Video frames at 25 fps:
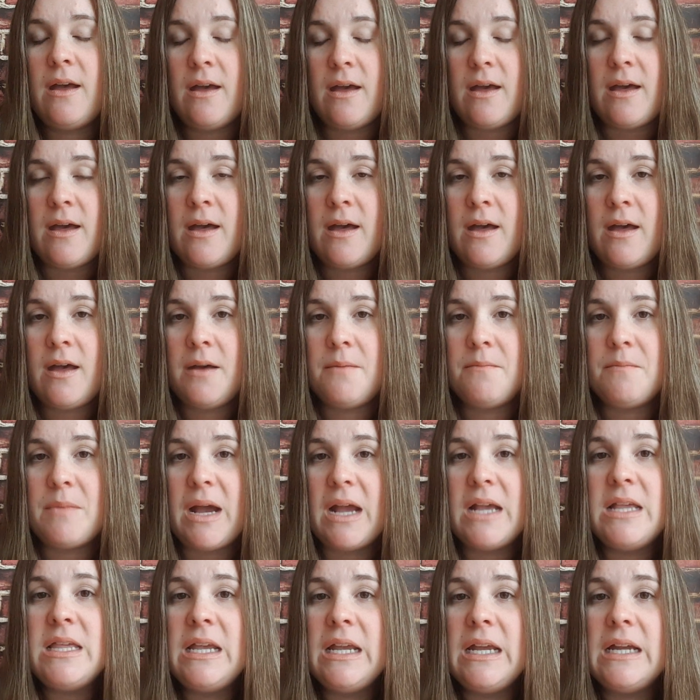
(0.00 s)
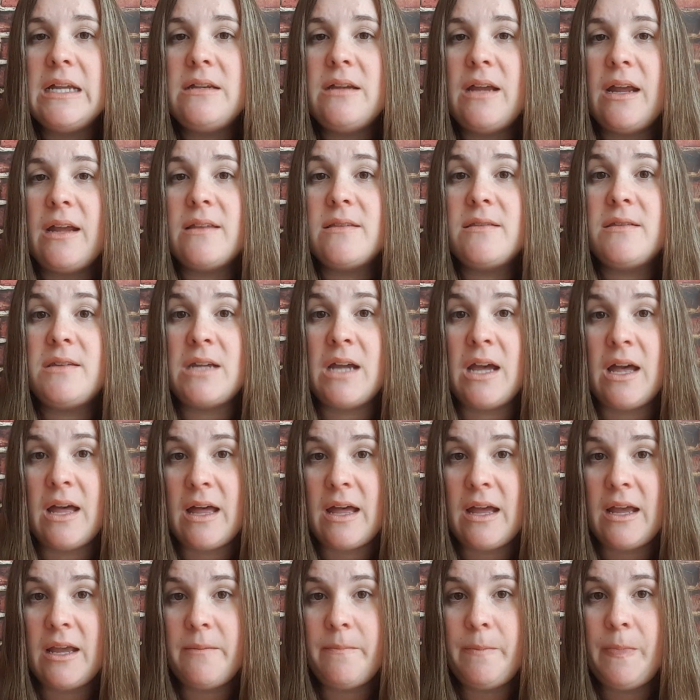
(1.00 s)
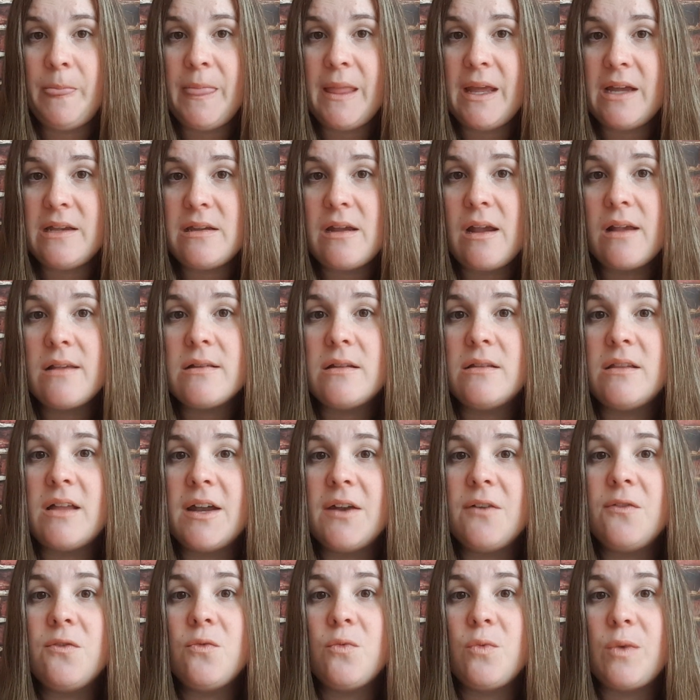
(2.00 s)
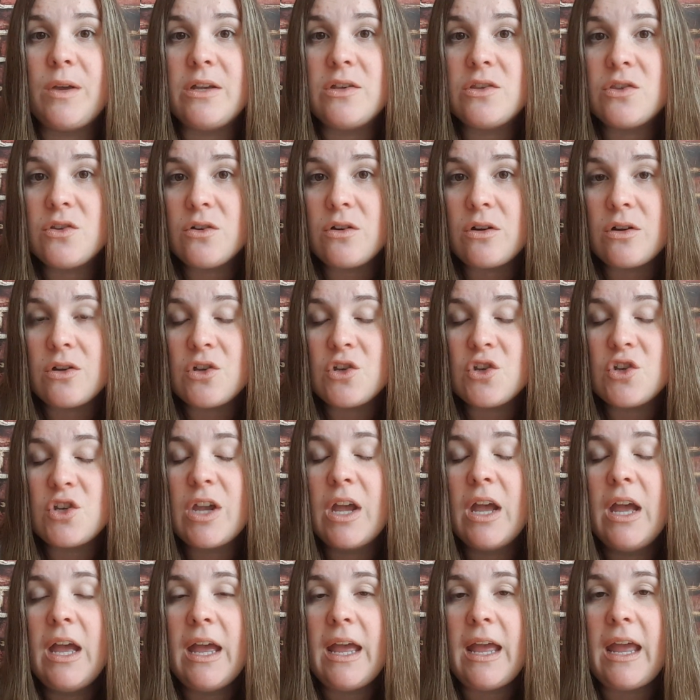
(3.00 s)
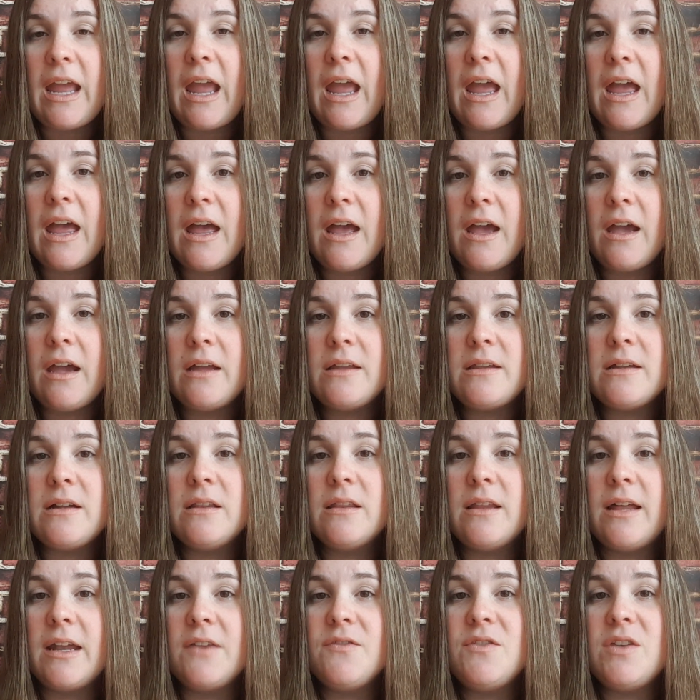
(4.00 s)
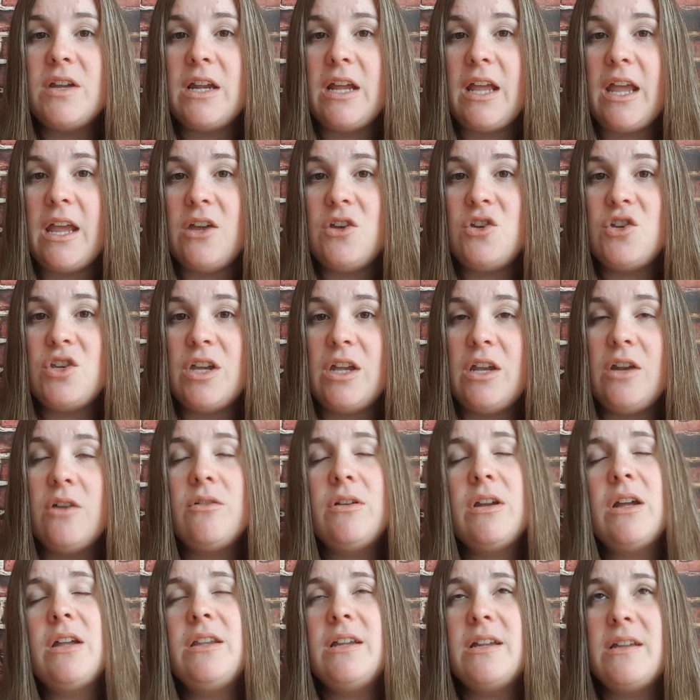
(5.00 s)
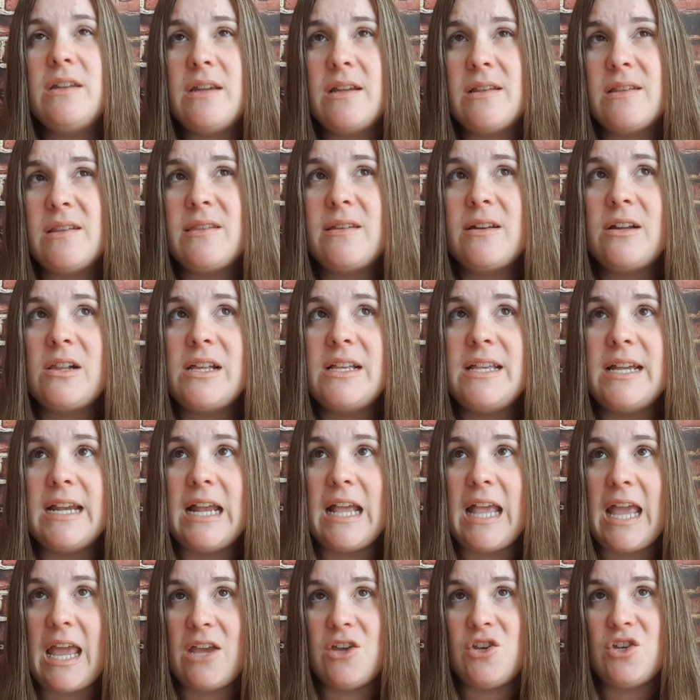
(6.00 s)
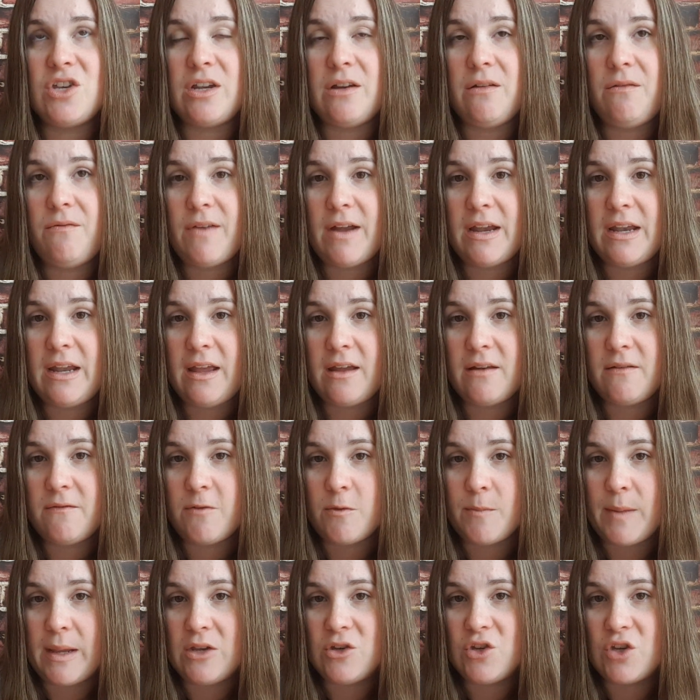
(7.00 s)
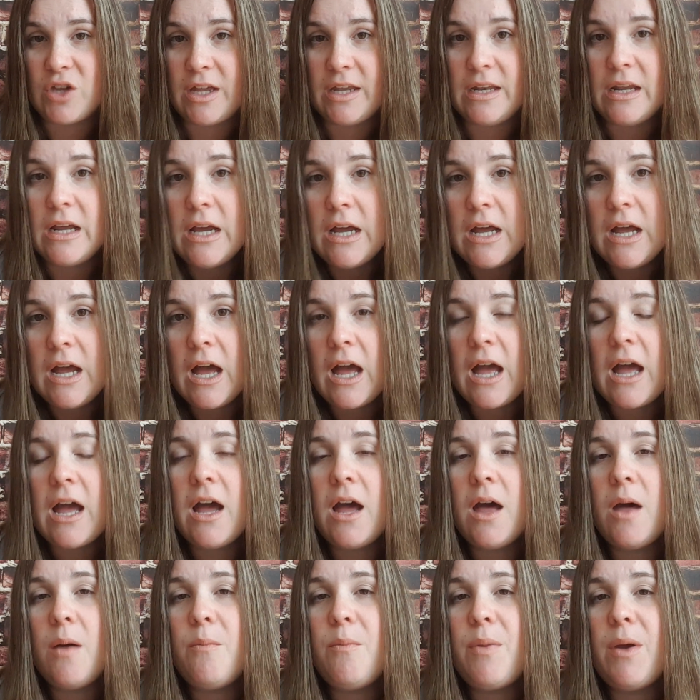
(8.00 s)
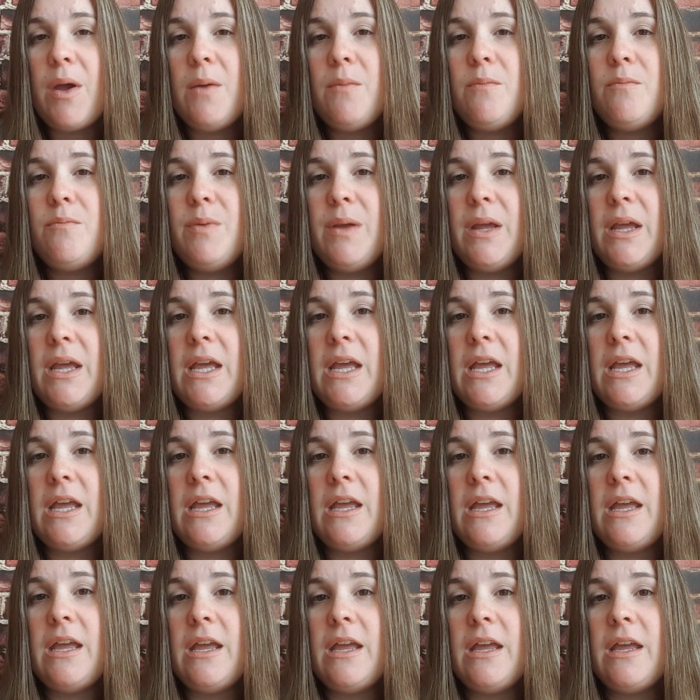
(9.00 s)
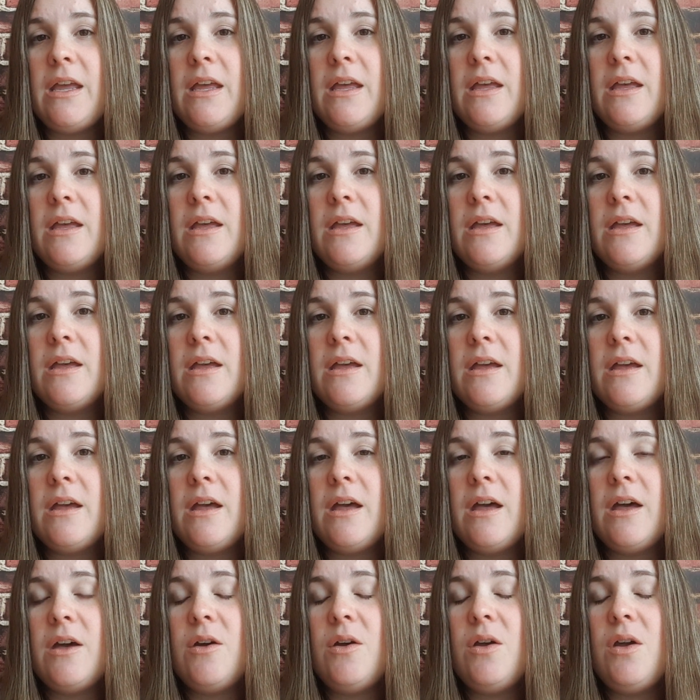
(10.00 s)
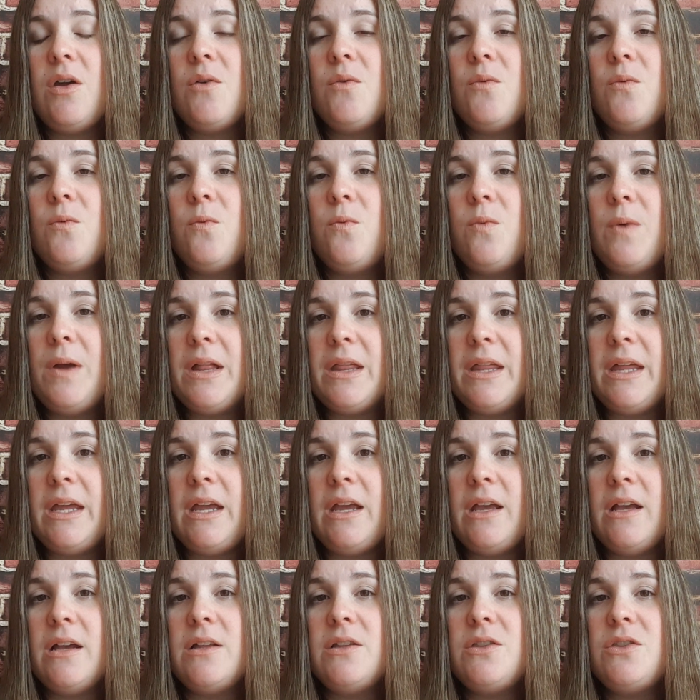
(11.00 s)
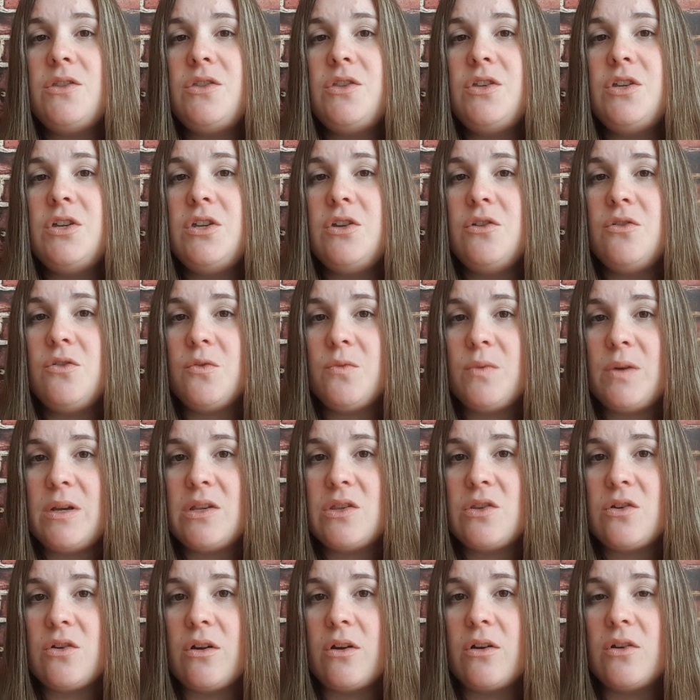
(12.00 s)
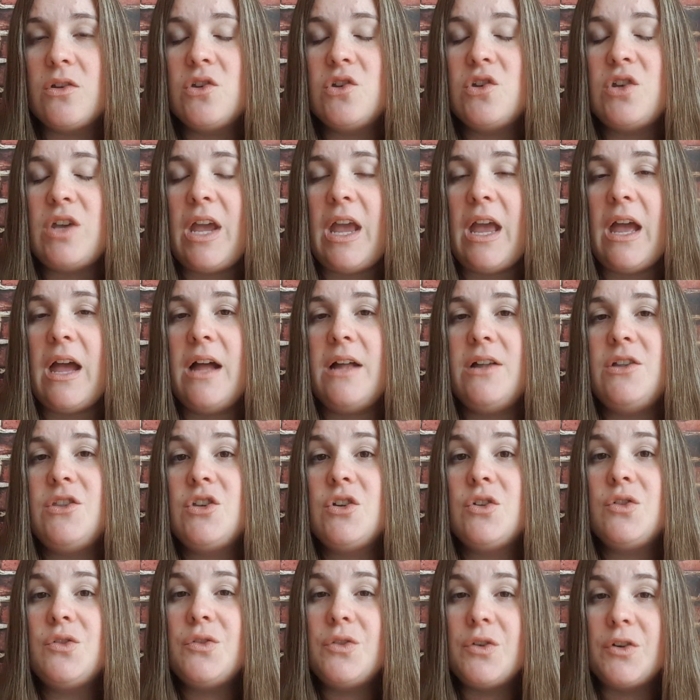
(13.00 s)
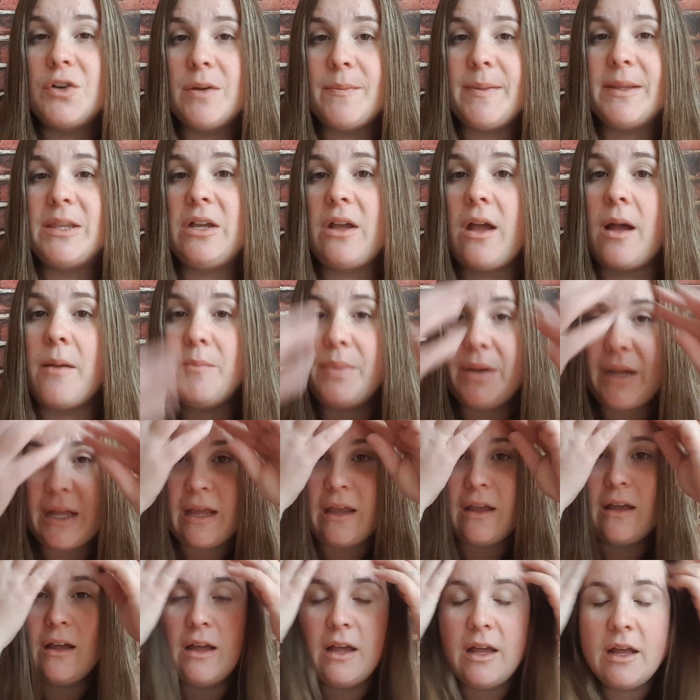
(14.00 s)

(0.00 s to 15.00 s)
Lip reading: I think it takes time. It takes a lot of research and a lot of dedication, or not necessarily dedication in finding information, but being willing to do the research and to learn about the company